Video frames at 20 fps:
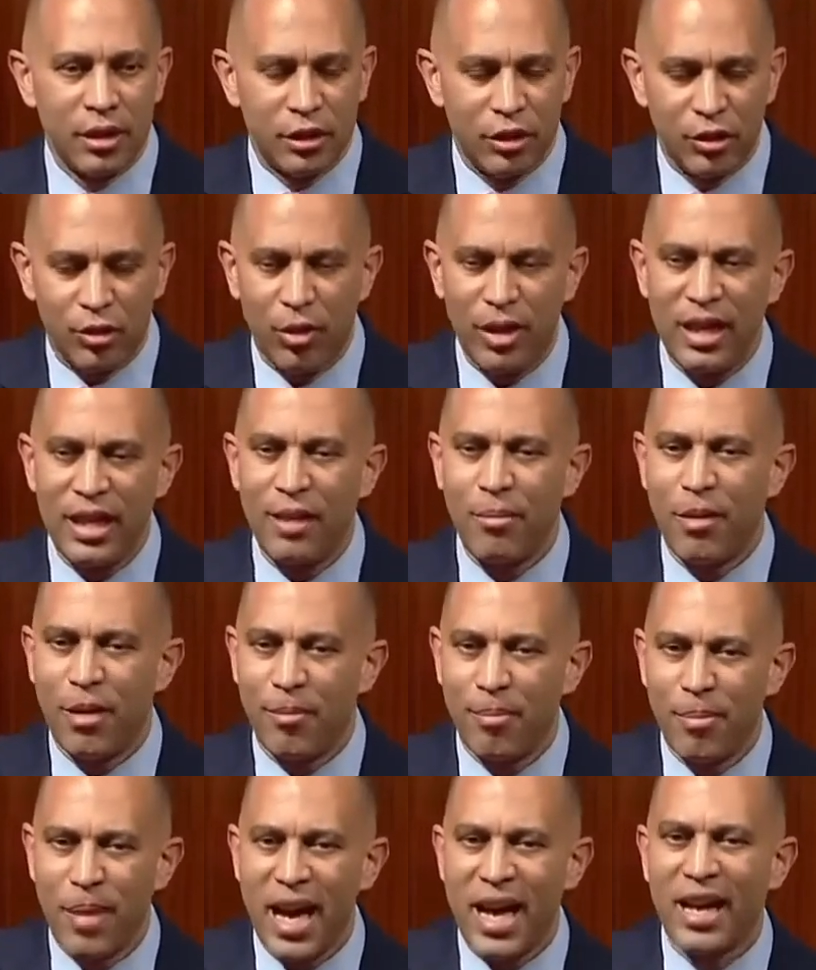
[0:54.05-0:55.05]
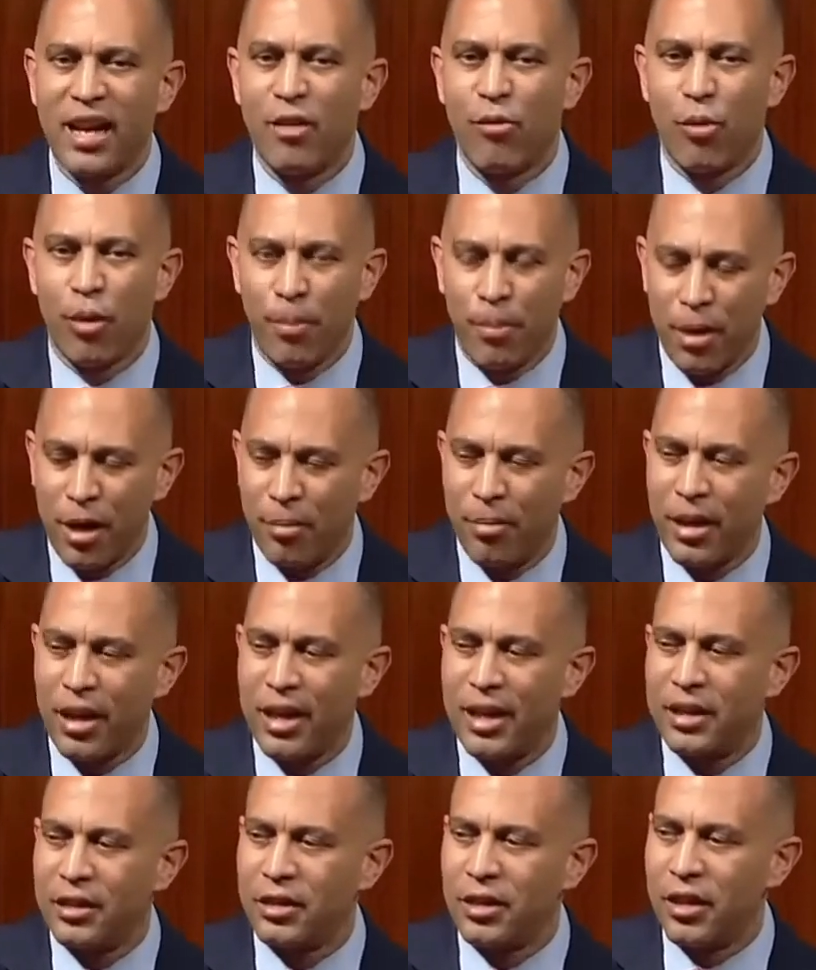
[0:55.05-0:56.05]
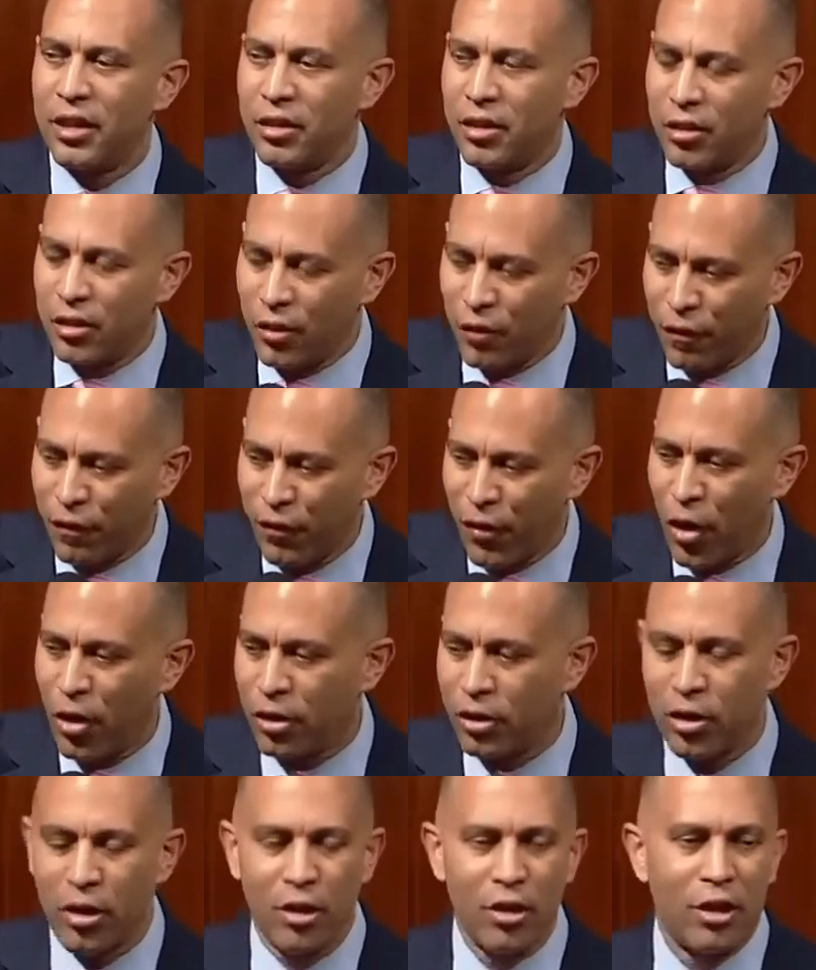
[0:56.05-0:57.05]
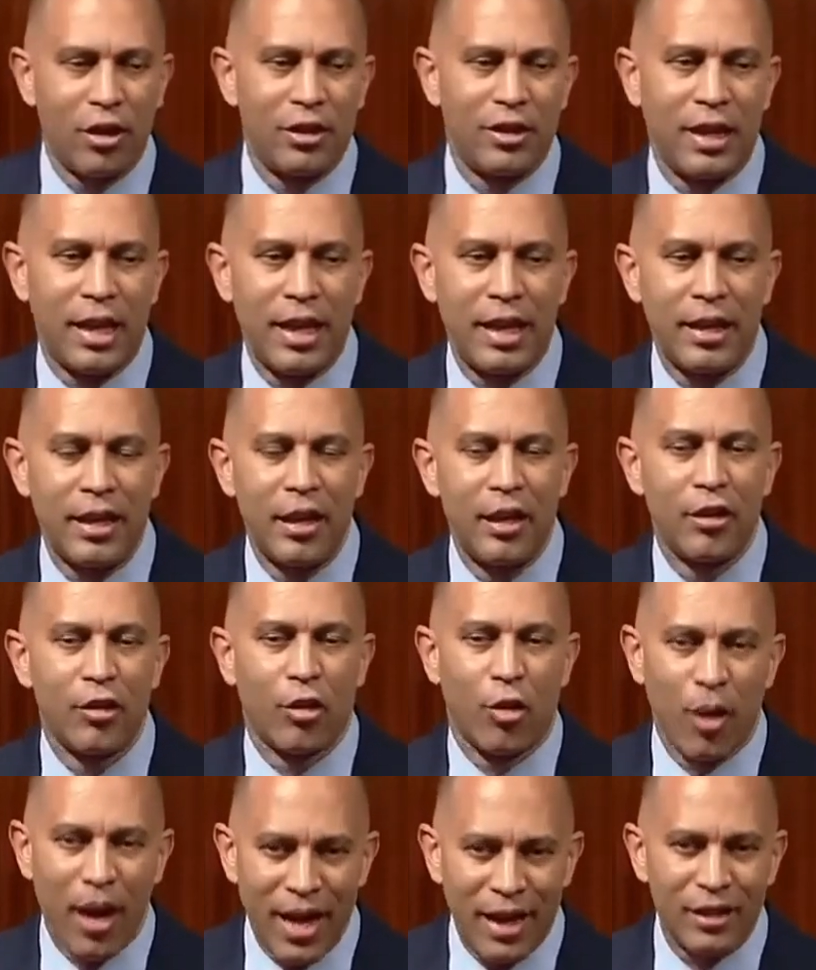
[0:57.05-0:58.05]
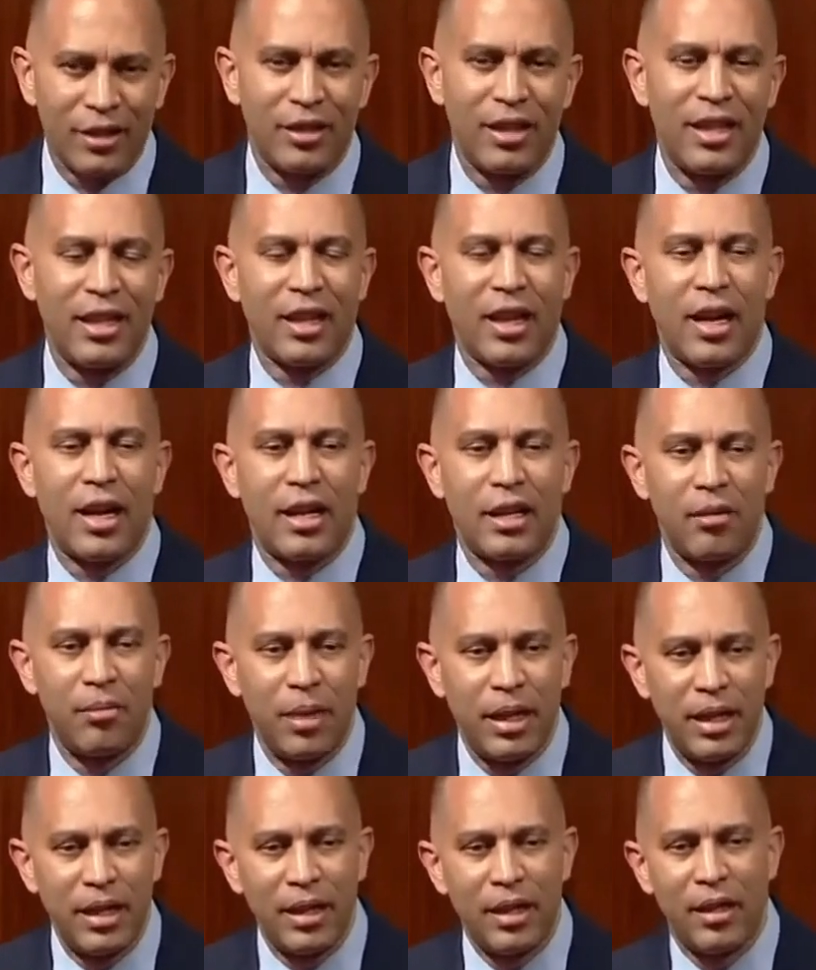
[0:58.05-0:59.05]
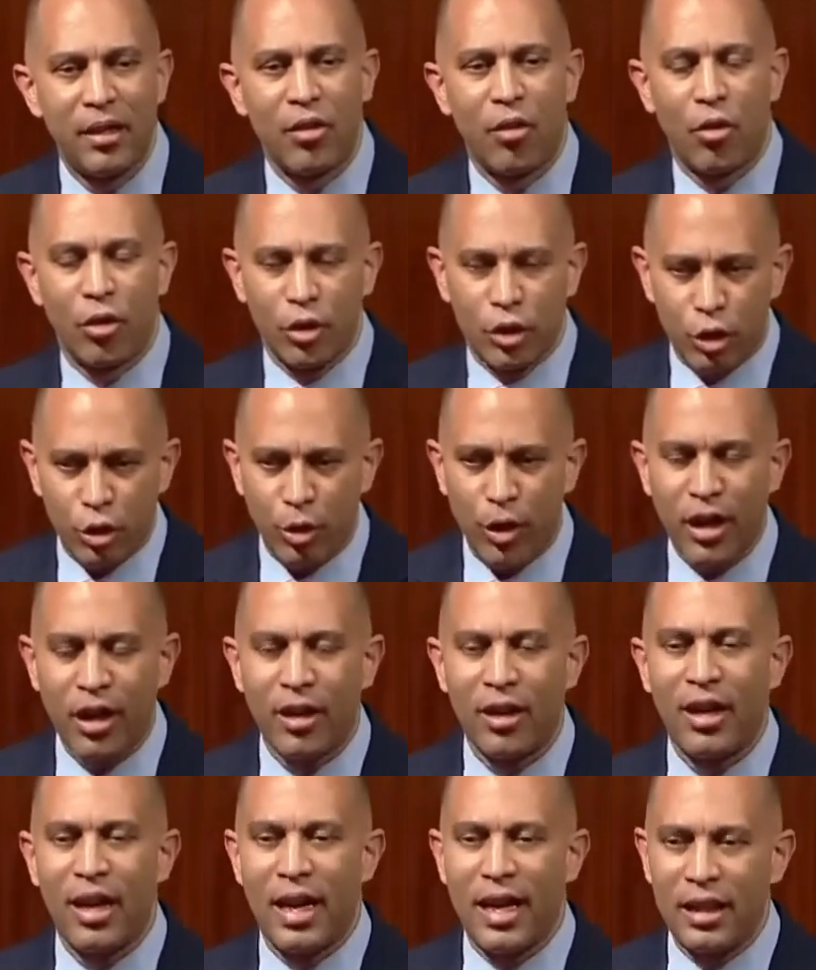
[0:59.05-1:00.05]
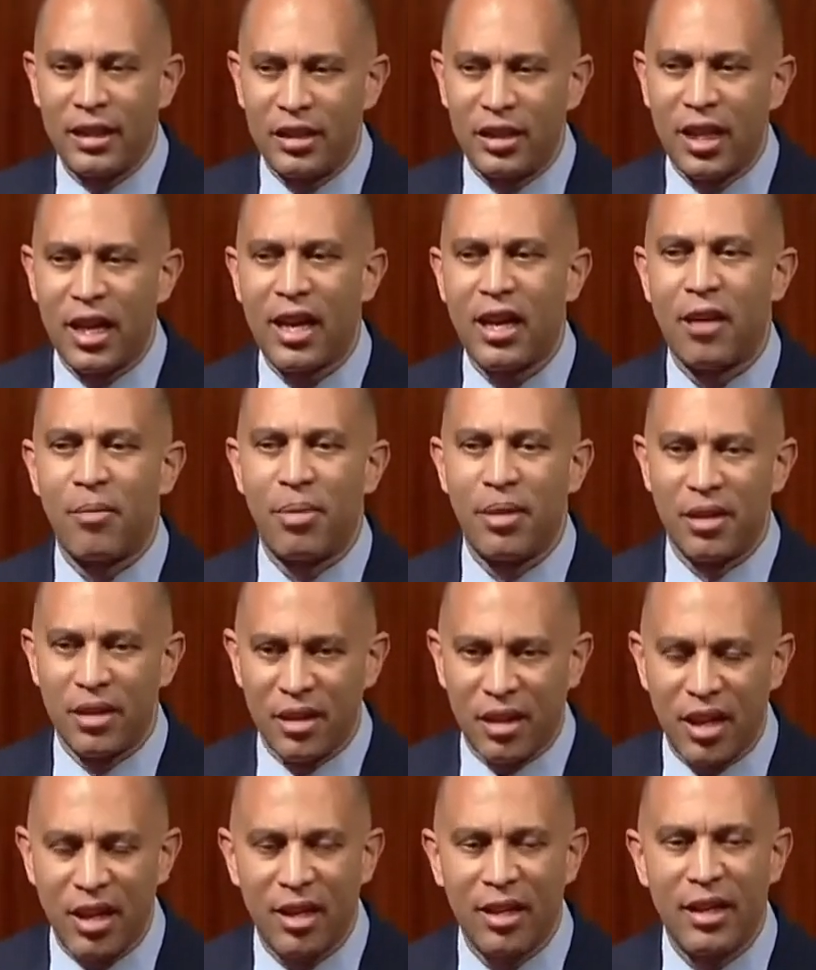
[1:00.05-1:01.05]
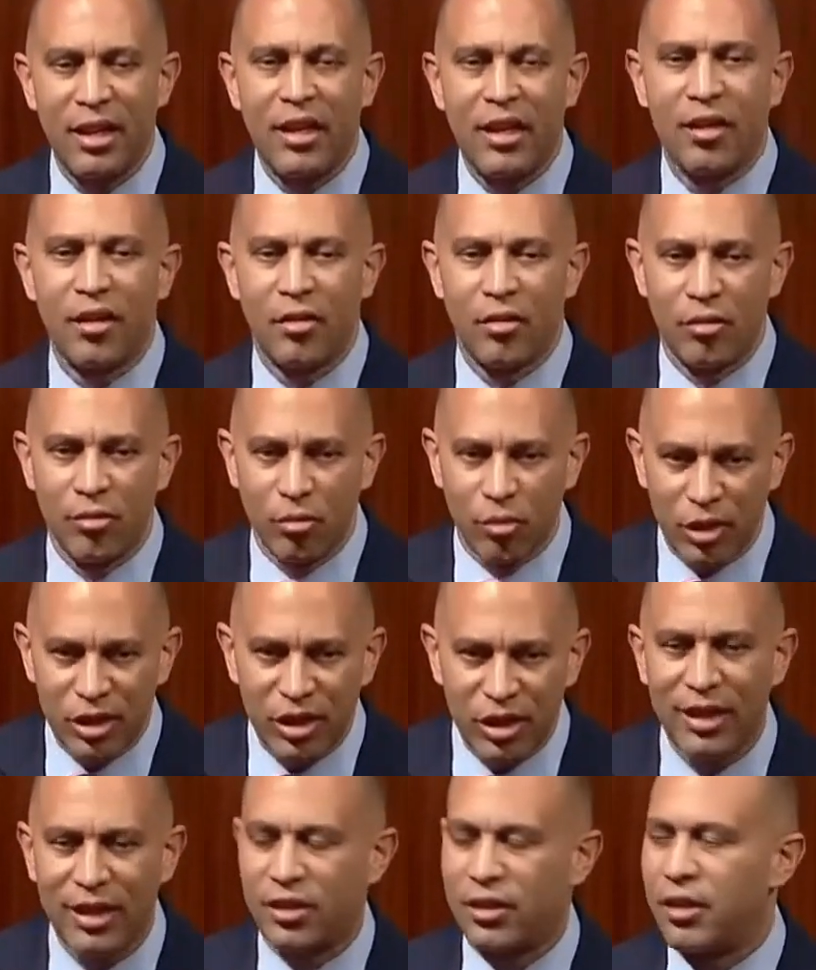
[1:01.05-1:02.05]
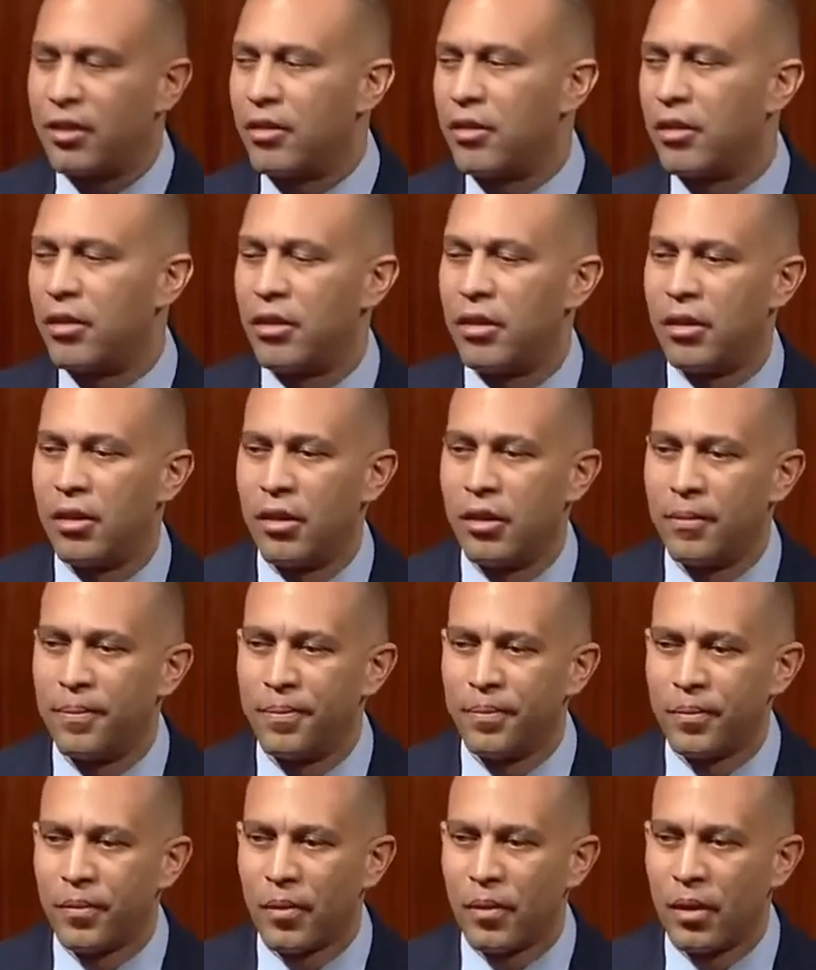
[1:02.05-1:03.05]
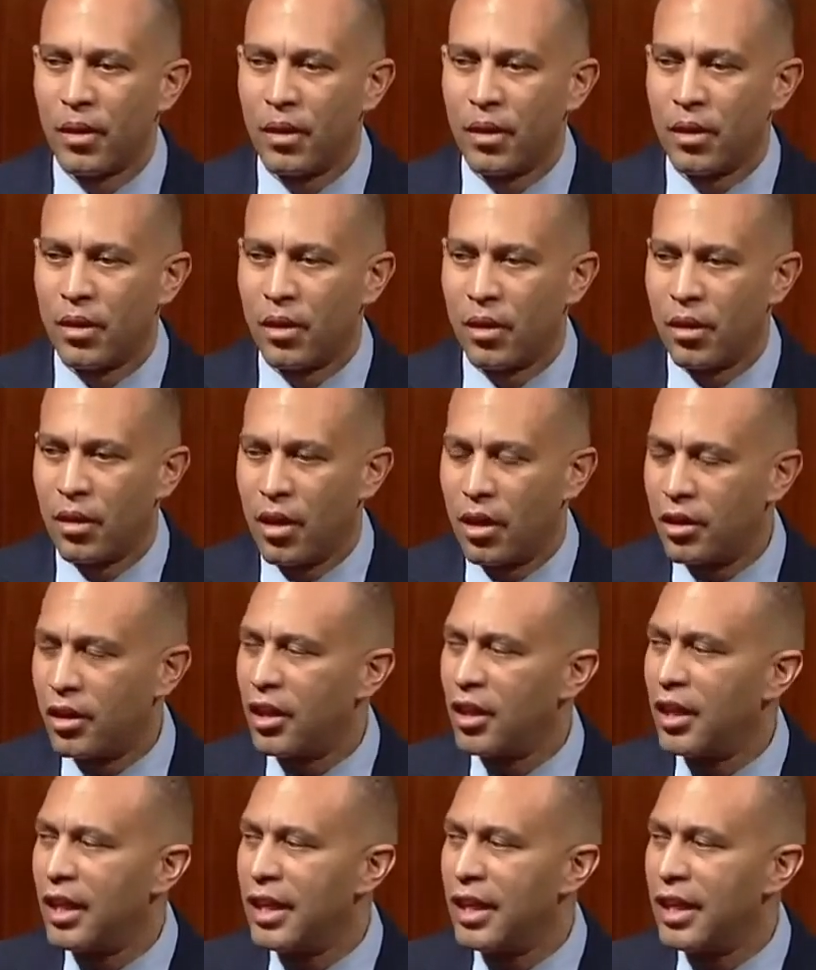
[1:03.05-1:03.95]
extreme MAGA Republicans to default on our debt, crash the economy, or trigger a job-killing recession. Under